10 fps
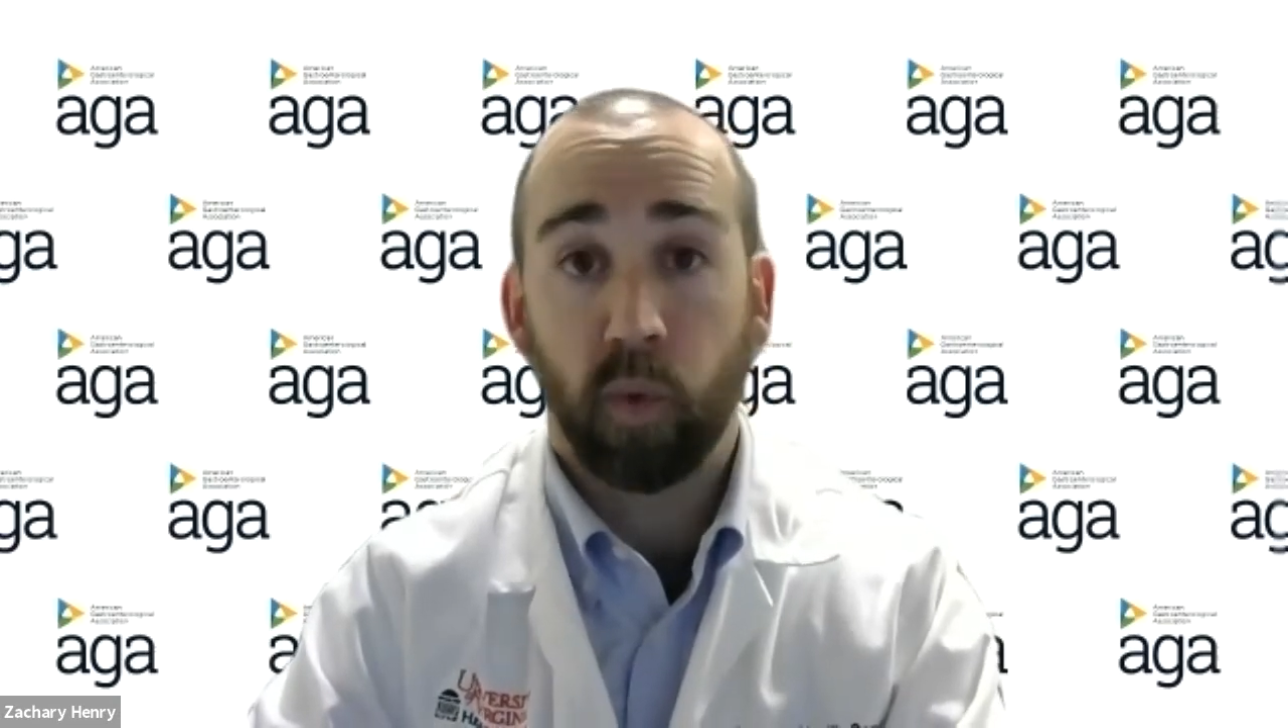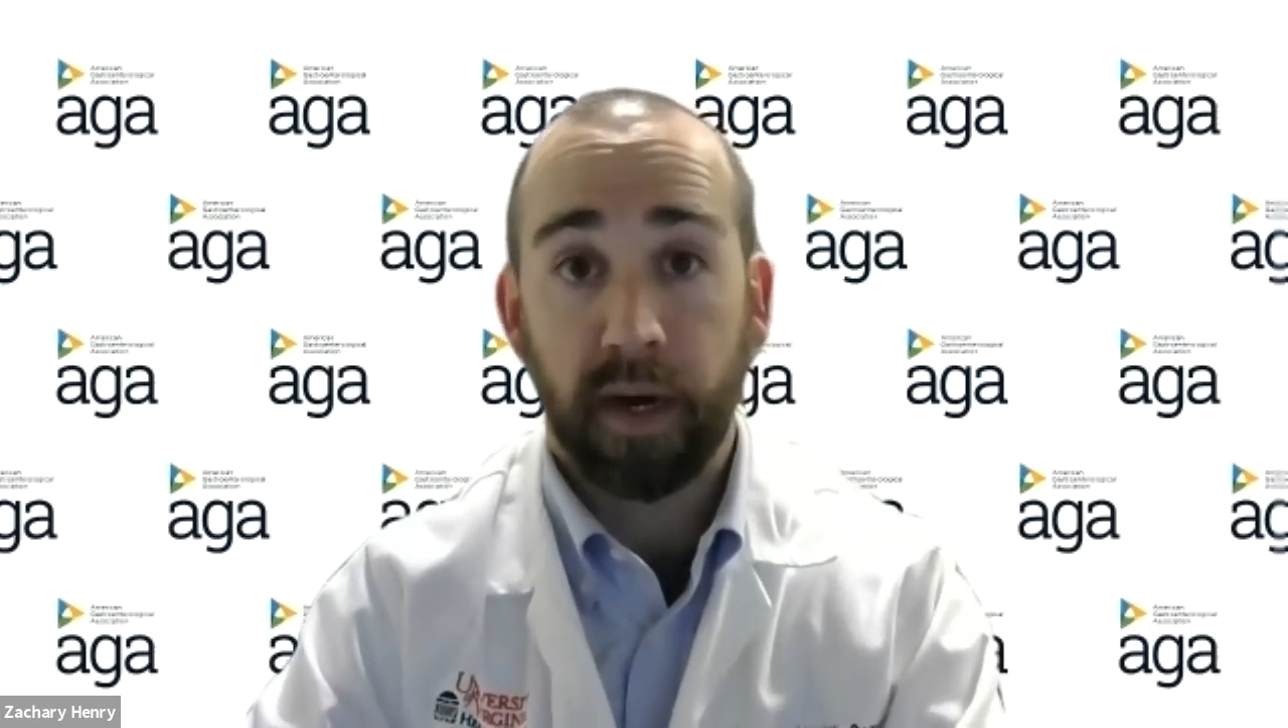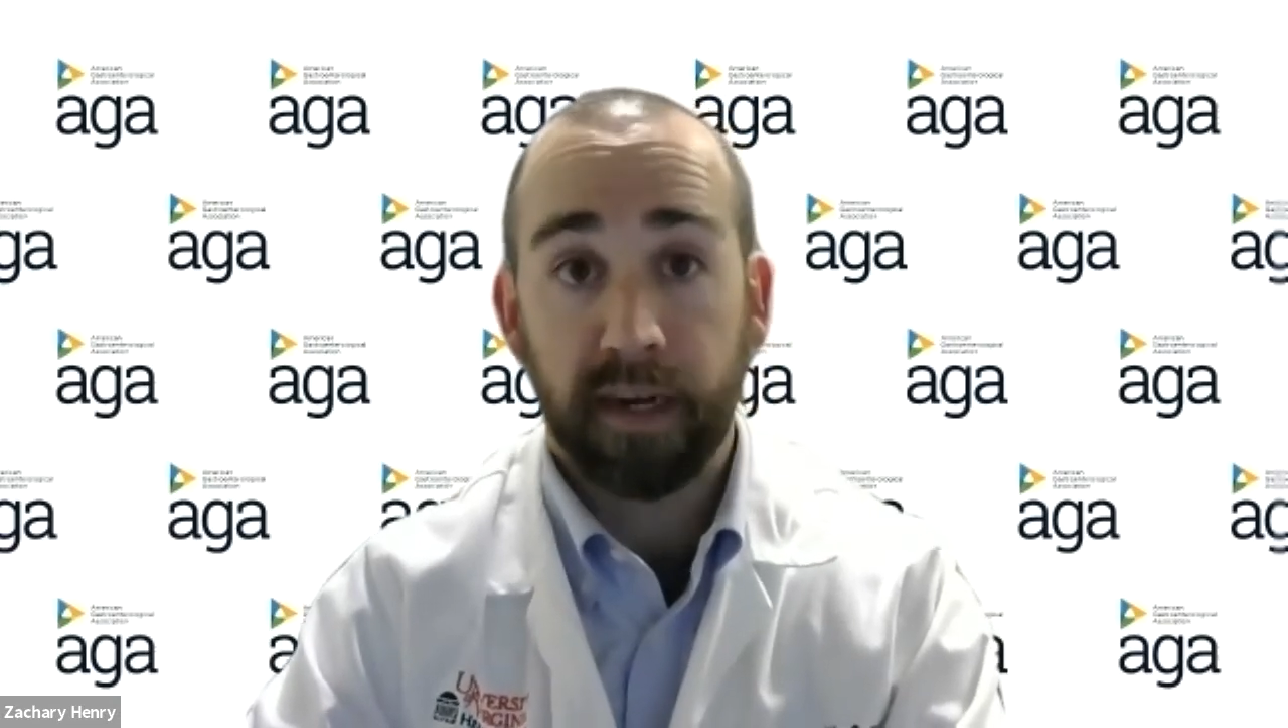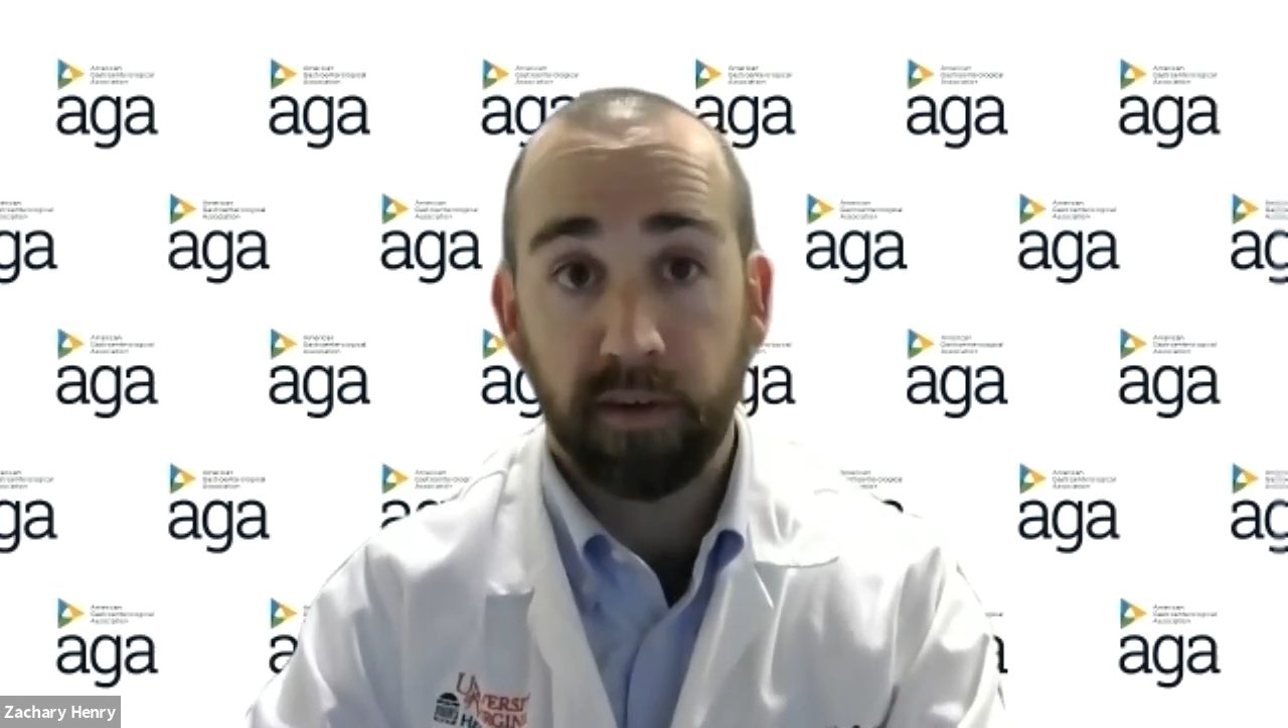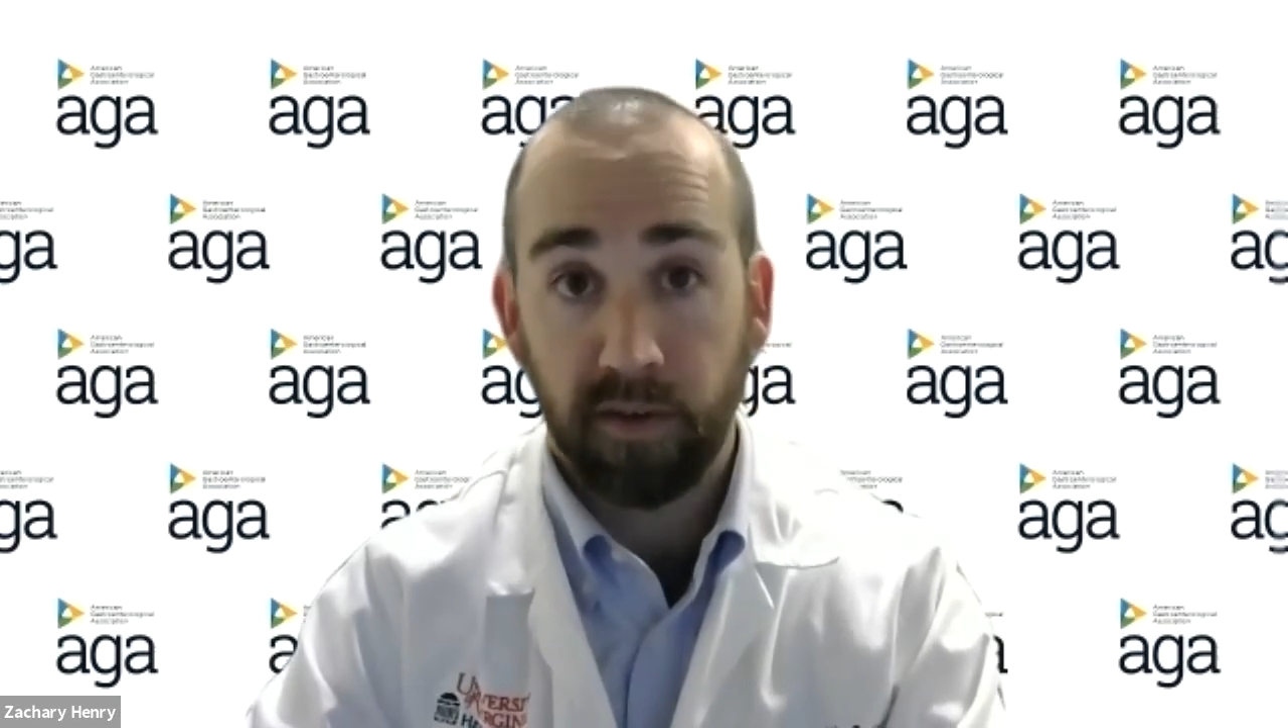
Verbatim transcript: Wael